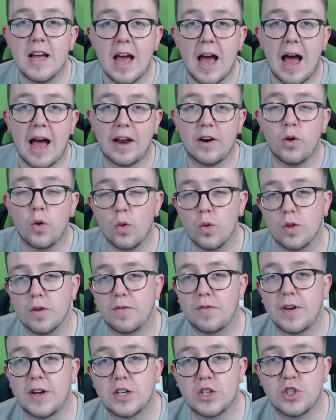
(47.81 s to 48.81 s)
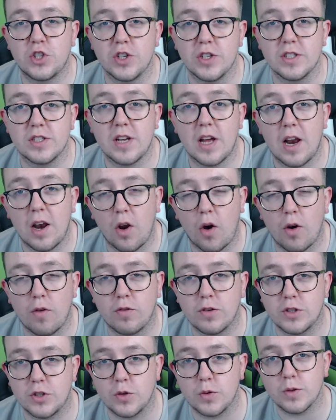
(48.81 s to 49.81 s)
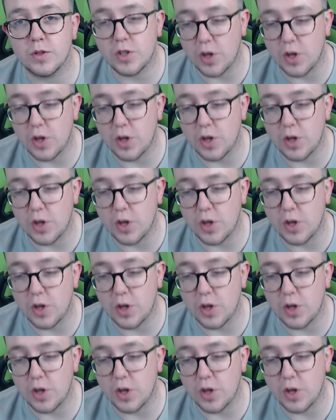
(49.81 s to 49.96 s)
and all the fixtures and live results.